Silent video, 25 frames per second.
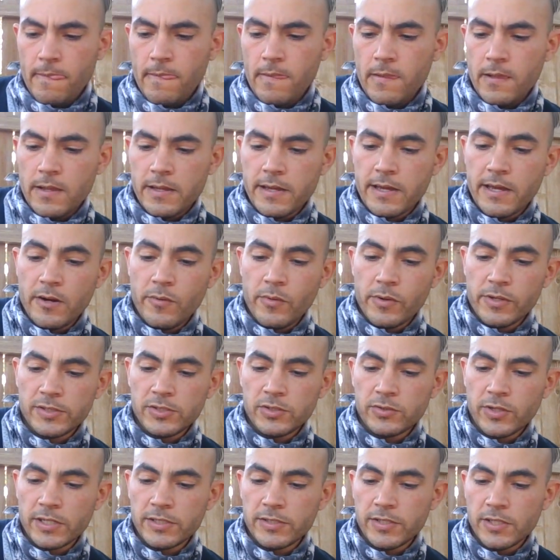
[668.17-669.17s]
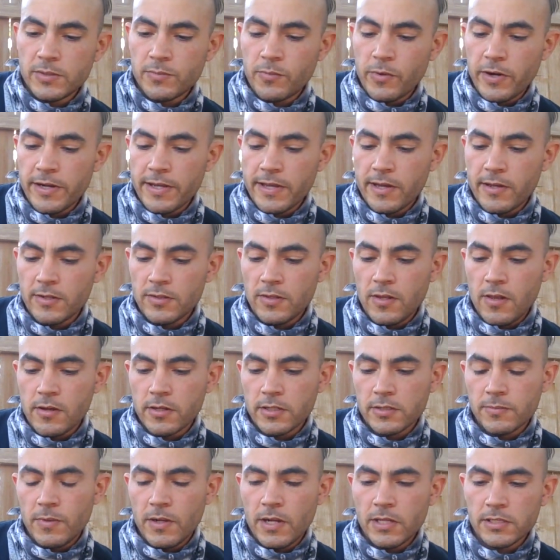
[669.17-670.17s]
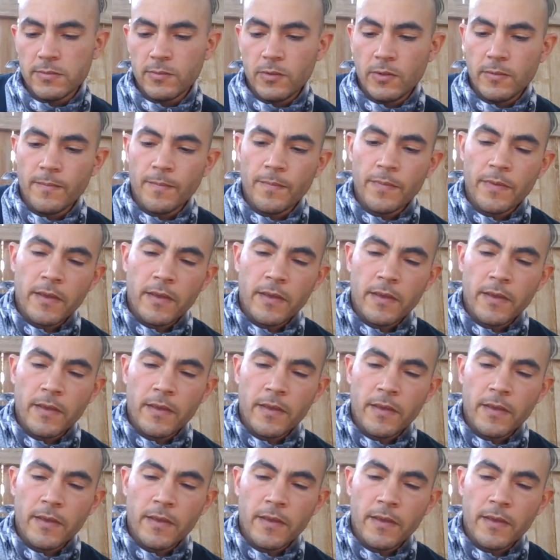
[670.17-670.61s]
I kind of want to stretch this break out as long as possible.